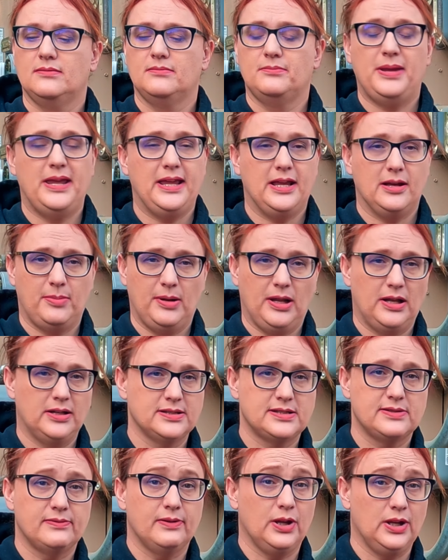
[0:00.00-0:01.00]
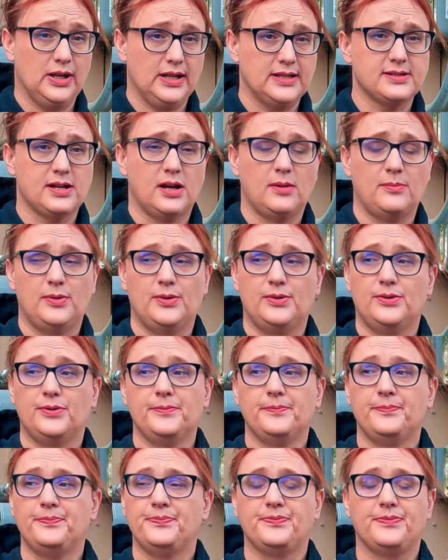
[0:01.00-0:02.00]
Peaker plants are a good example.
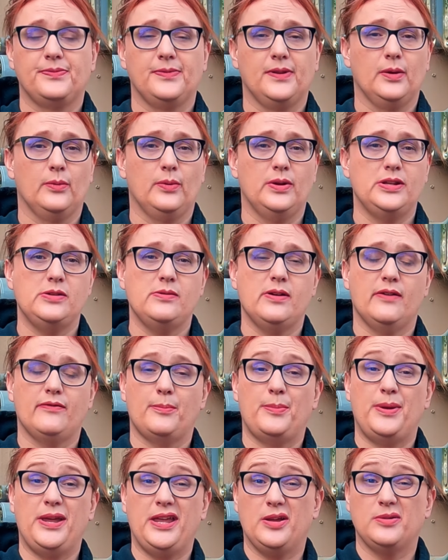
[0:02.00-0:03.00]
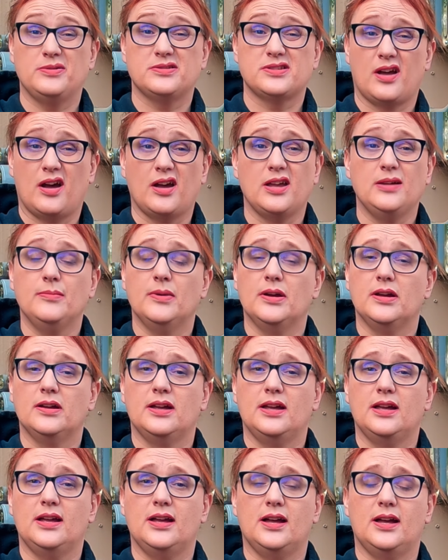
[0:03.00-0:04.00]
When you have a peak time
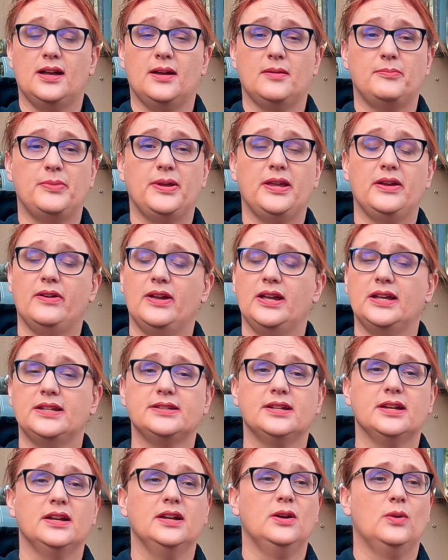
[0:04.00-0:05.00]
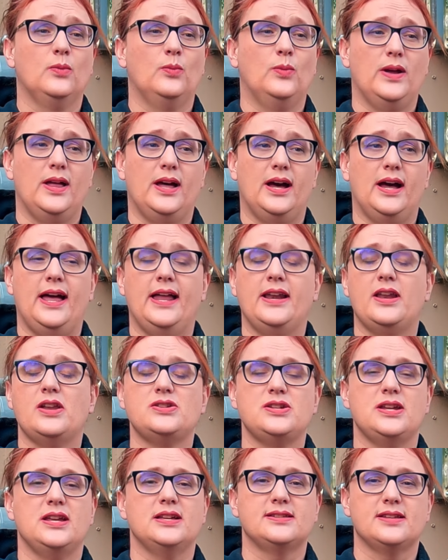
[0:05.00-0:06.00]
period where
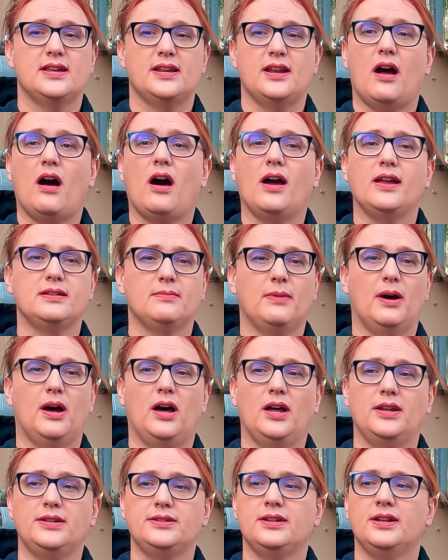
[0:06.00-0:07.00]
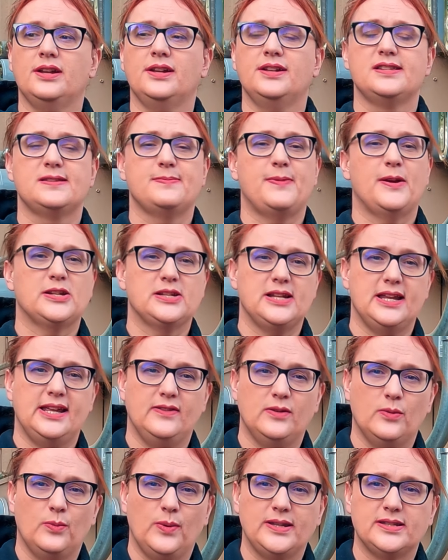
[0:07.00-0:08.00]
energy is at high demand, especially
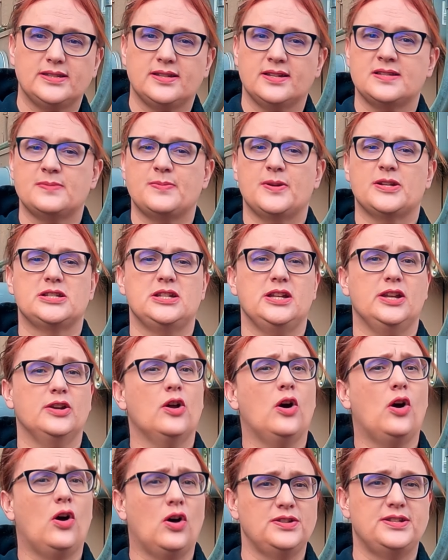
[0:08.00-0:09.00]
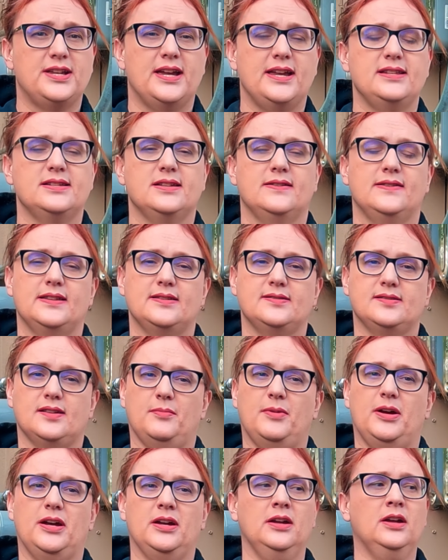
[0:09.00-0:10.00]
in the winter, especially in hot days in the
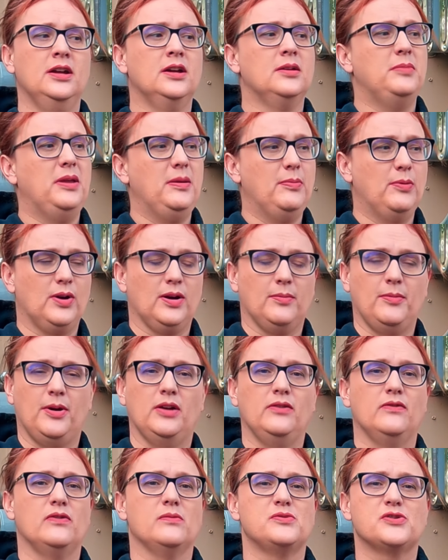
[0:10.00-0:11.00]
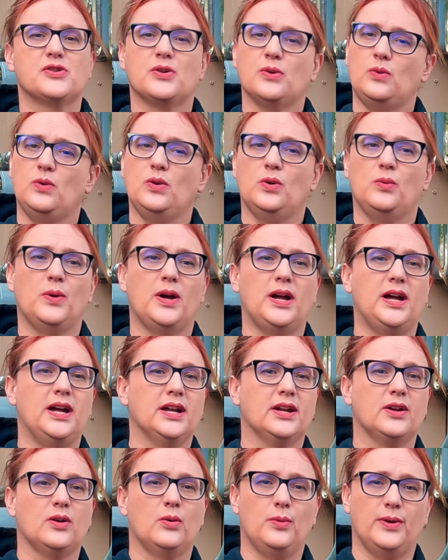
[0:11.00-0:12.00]
summer, people come home from school or
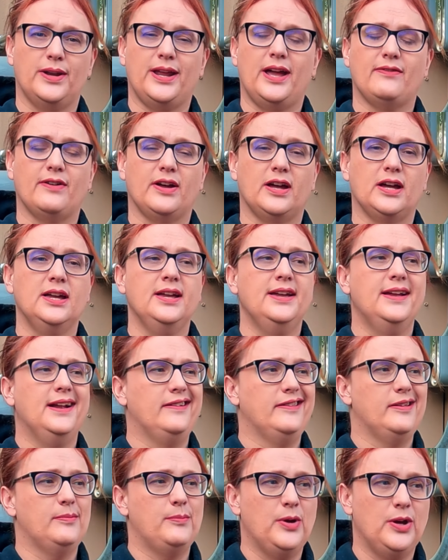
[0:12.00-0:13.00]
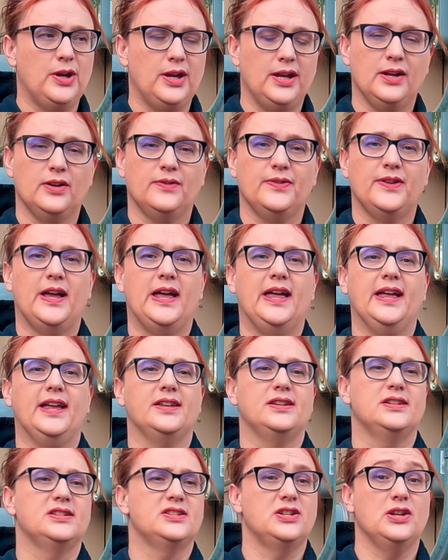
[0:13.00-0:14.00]
work or whatever, and they're putting on their air
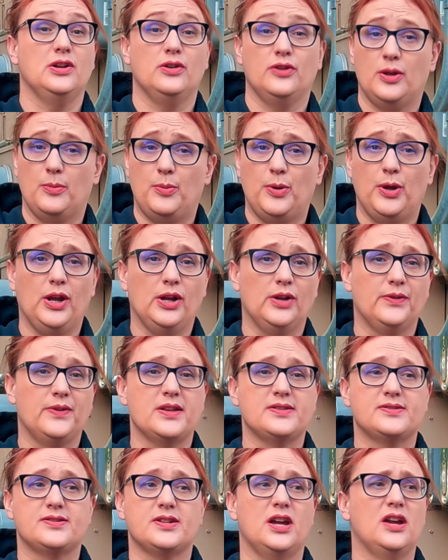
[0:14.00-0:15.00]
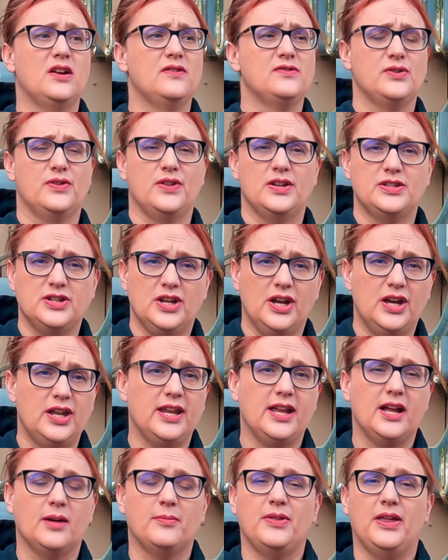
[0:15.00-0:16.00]
conditioning, or they're putting on their stoves, or they're
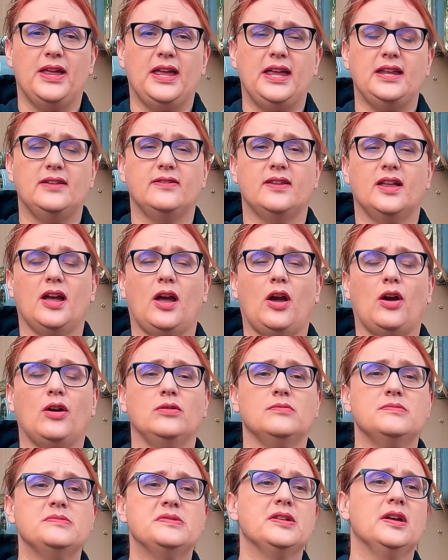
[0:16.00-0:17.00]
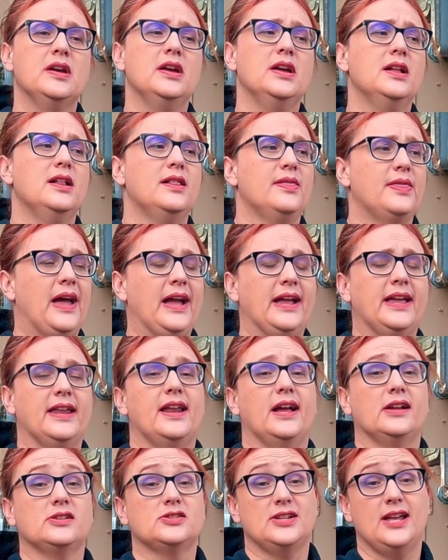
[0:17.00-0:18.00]
turning up the heat in their homes. That can
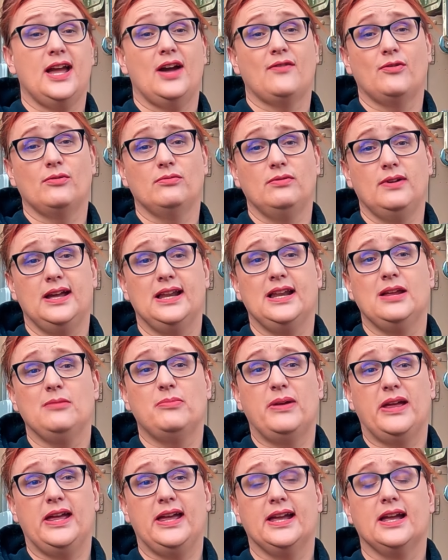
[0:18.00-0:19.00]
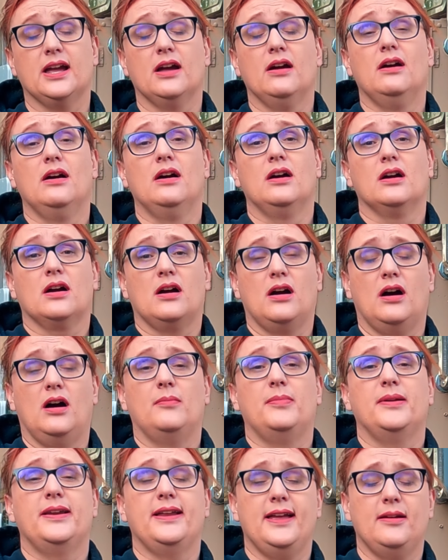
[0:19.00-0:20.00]
actually have a really big
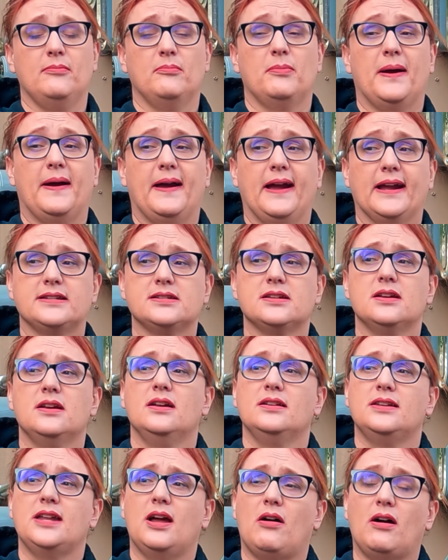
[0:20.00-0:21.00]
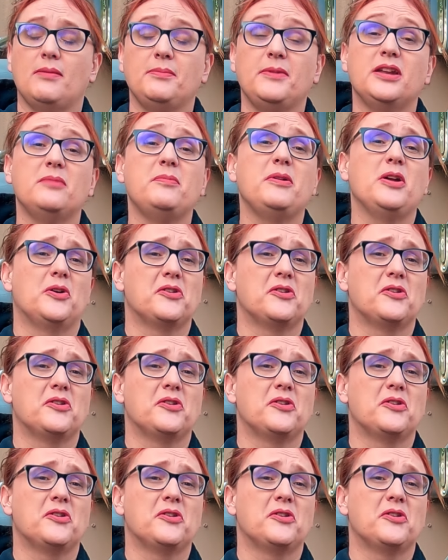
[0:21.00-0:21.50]
carbon impact. Now, I'm going to be